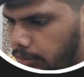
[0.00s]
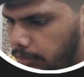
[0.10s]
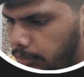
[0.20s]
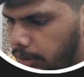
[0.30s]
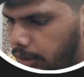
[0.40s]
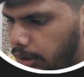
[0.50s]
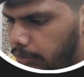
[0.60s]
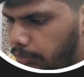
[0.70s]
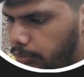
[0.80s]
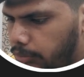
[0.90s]
minute
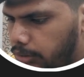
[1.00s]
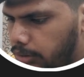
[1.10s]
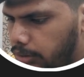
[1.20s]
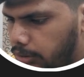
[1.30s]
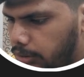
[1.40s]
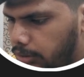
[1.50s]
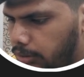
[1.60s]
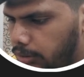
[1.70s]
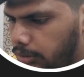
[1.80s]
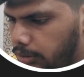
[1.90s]
input
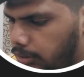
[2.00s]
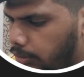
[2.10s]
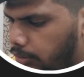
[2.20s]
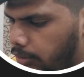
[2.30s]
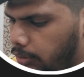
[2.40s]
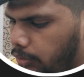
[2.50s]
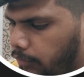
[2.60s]
dot